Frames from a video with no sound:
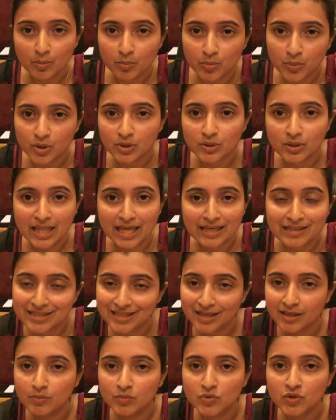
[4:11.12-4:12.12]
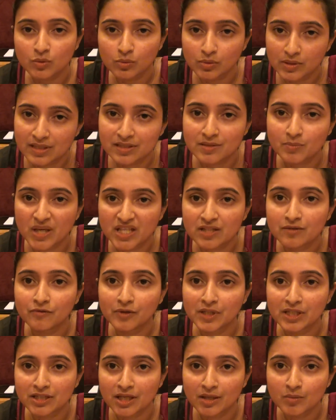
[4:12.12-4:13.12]
put that time zone, the
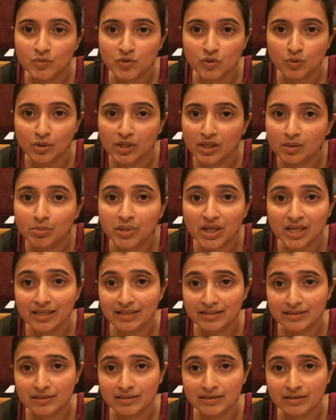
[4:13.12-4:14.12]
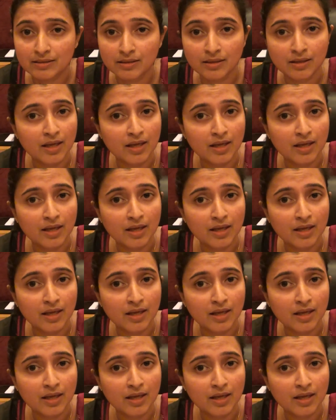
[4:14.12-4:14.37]
specific time zone in place.